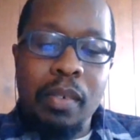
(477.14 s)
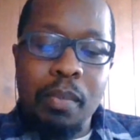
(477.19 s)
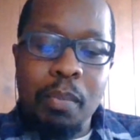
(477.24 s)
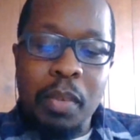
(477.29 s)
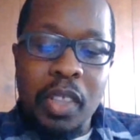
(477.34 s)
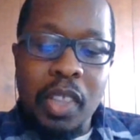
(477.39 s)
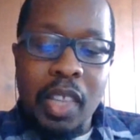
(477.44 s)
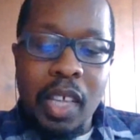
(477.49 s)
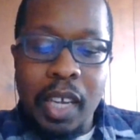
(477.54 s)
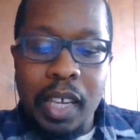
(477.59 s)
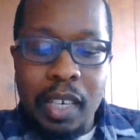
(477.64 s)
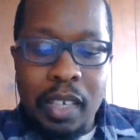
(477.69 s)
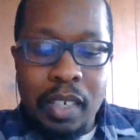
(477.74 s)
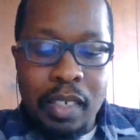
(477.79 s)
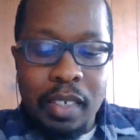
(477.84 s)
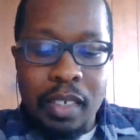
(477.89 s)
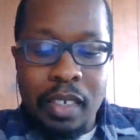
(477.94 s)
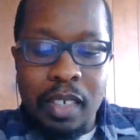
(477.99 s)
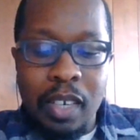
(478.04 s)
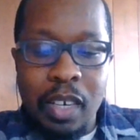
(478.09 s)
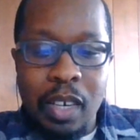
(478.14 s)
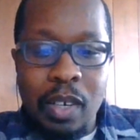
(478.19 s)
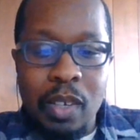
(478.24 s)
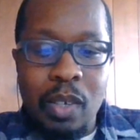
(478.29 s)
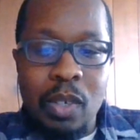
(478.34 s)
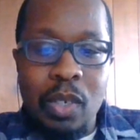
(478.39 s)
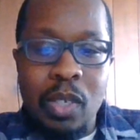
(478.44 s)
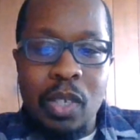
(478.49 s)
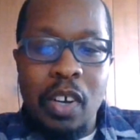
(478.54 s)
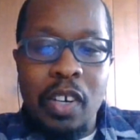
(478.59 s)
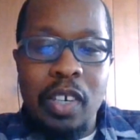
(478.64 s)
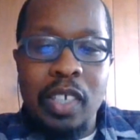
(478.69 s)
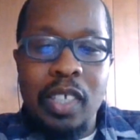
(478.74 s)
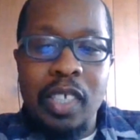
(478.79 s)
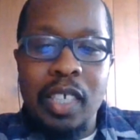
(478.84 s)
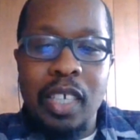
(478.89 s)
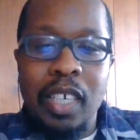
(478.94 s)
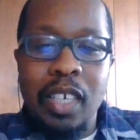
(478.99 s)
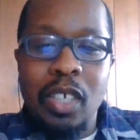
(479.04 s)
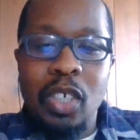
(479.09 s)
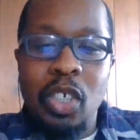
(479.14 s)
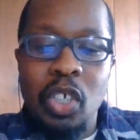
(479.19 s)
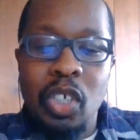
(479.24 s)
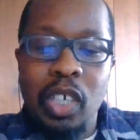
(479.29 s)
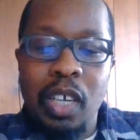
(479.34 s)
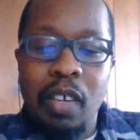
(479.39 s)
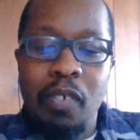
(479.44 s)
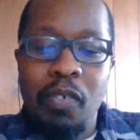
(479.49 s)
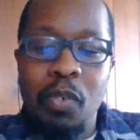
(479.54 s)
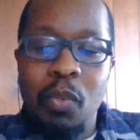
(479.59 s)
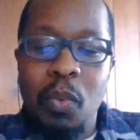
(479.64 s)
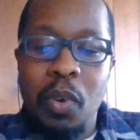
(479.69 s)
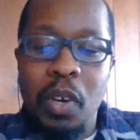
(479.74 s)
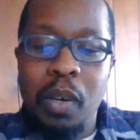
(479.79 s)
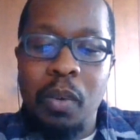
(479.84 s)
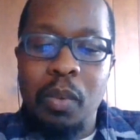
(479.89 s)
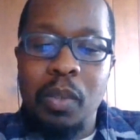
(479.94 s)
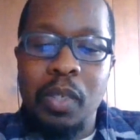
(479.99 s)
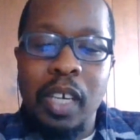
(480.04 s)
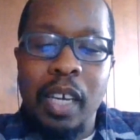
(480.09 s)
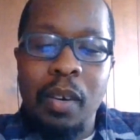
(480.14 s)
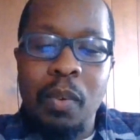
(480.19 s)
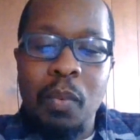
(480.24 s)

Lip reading: But then you started seeing a shift where it was